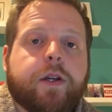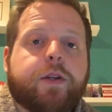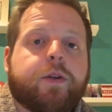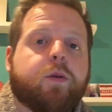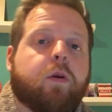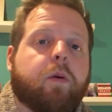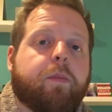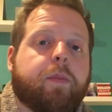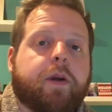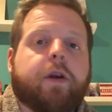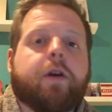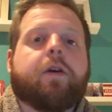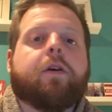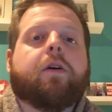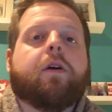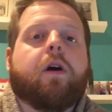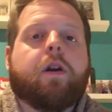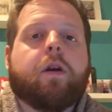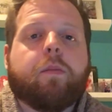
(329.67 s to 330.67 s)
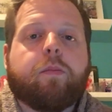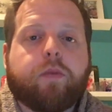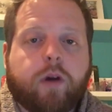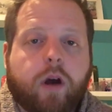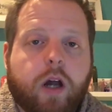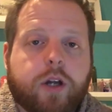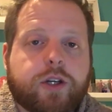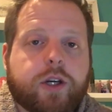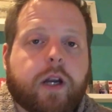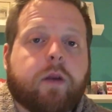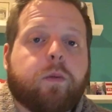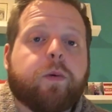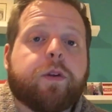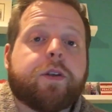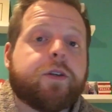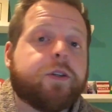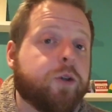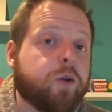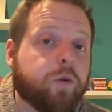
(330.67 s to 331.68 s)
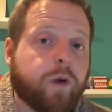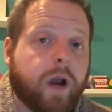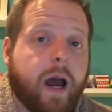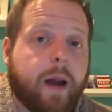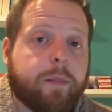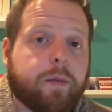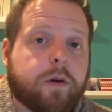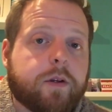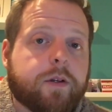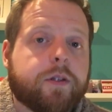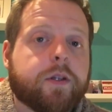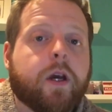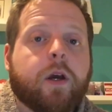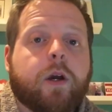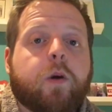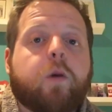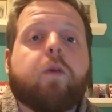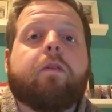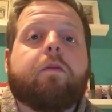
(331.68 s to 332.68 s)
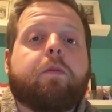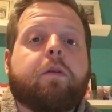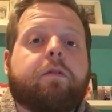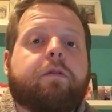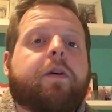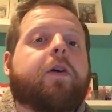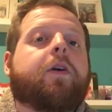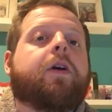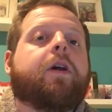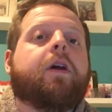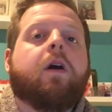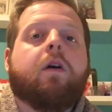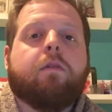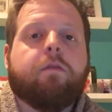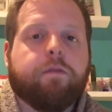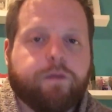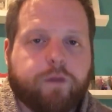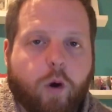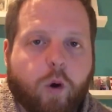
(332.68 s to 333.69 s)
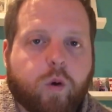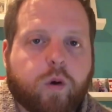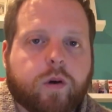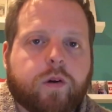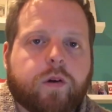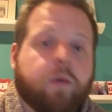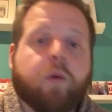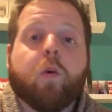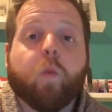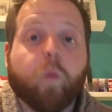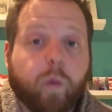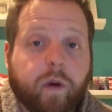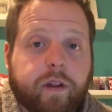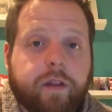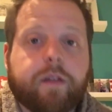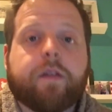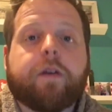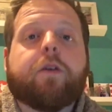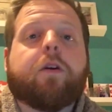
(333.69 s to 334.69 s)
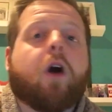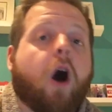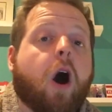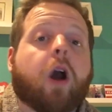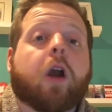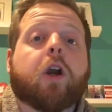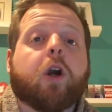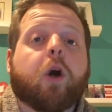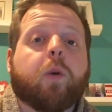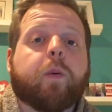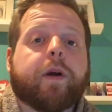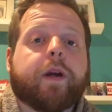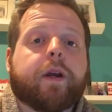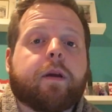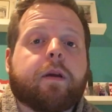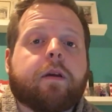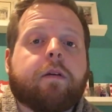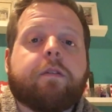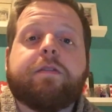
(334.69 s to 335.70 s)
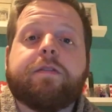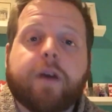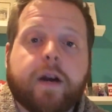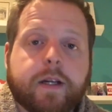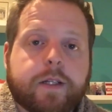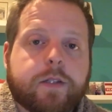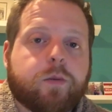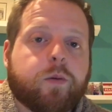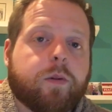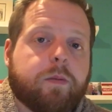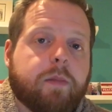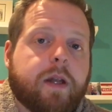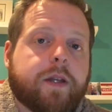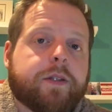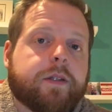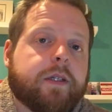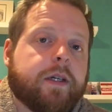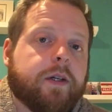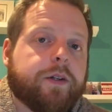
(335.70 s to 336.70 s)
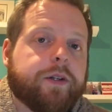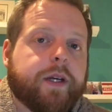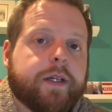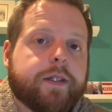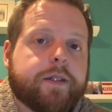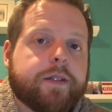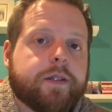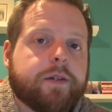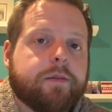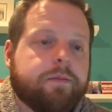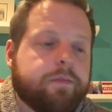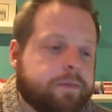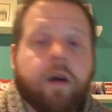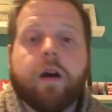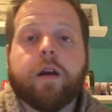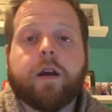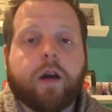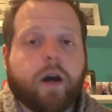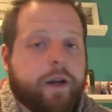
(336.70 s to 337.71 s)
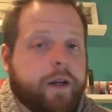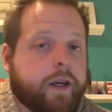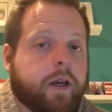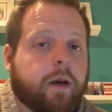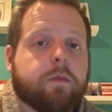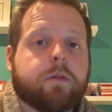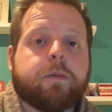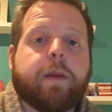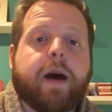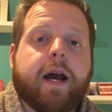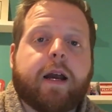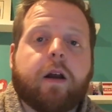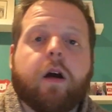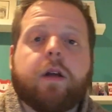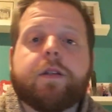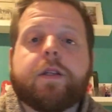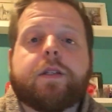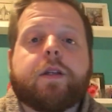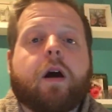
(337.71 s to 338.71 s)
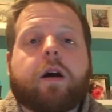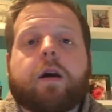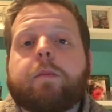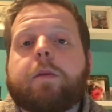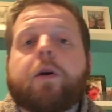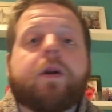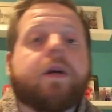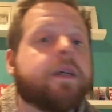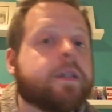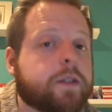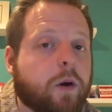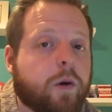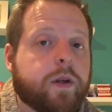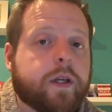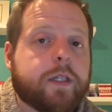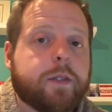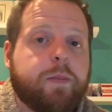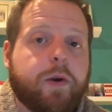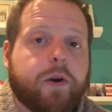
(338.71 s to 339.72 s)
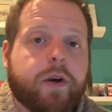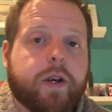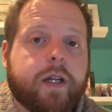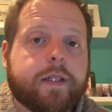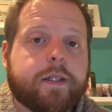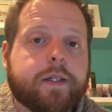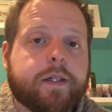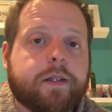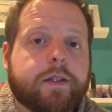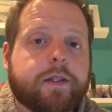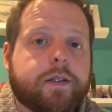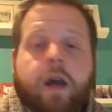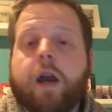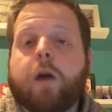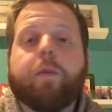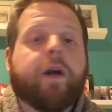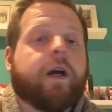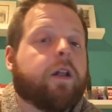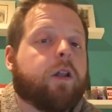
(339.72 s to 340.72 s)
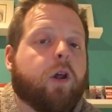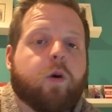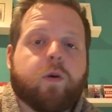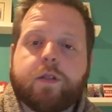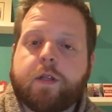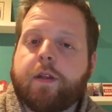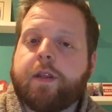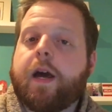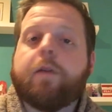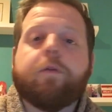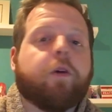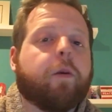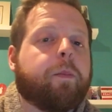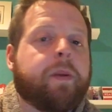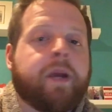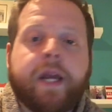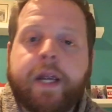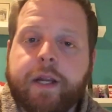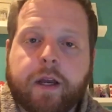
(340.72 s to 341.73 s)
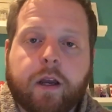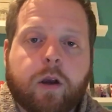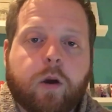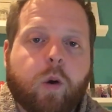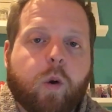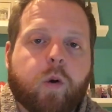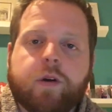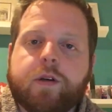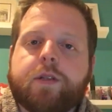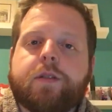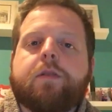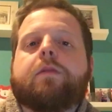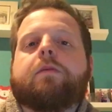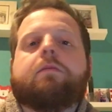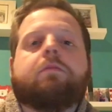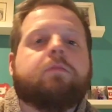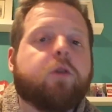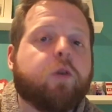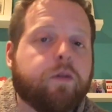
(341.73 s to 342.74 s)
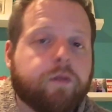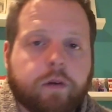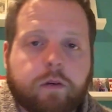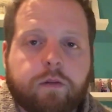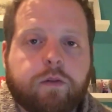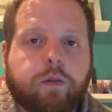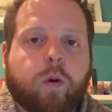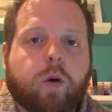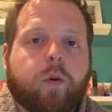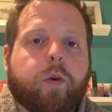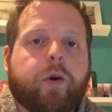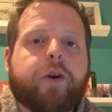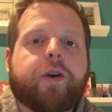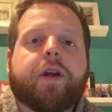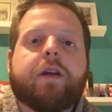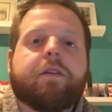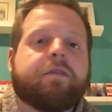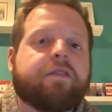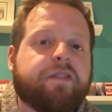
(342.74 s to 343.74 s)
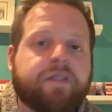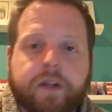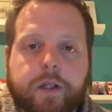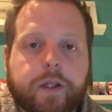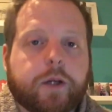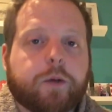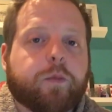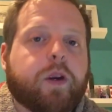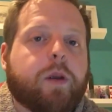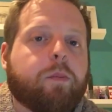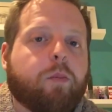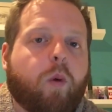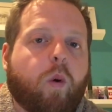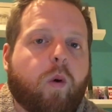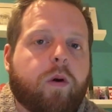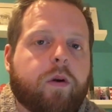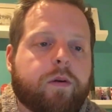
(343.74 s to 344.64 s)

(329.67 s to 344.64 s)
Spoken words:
to appear on a project with two rappers who have been very vocal with their ongoing fights with mental illness. Cudi comes back on to talk about his own experiences, and we close on that repeating course of moving forward and feeling reborn.